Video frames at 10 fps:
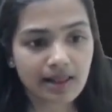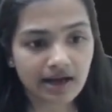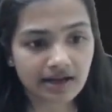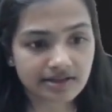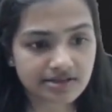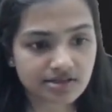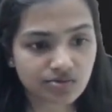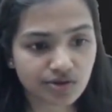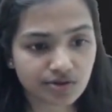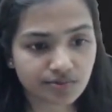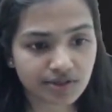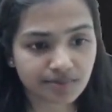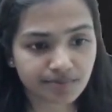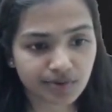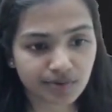and this is going to be
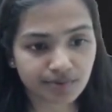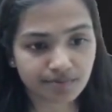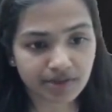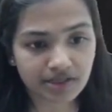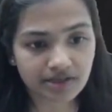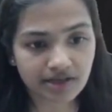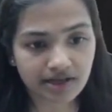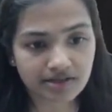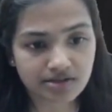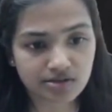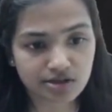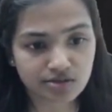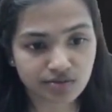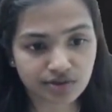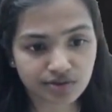the pure p, and this is
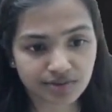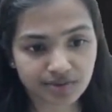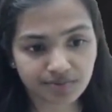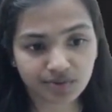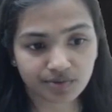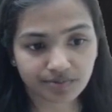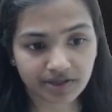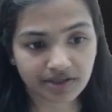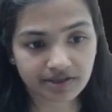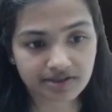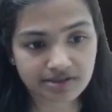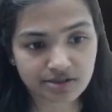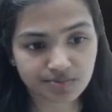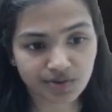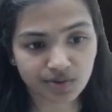also going to be the pure p. This
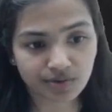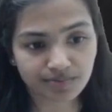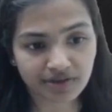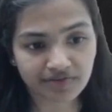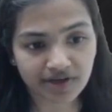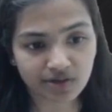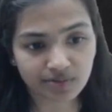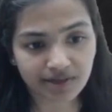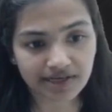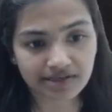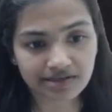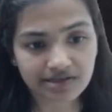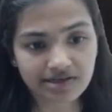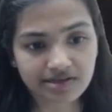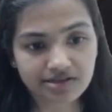is pure py orbital,
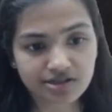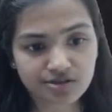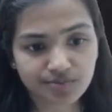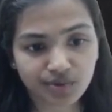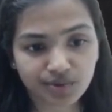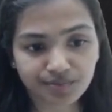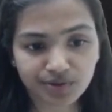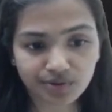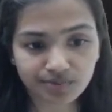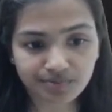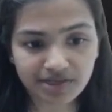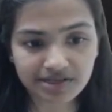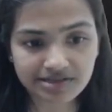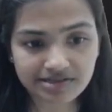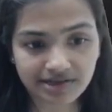this is pure
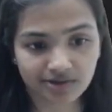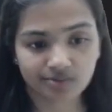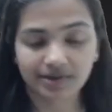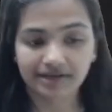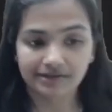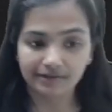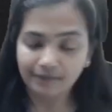pz orbital.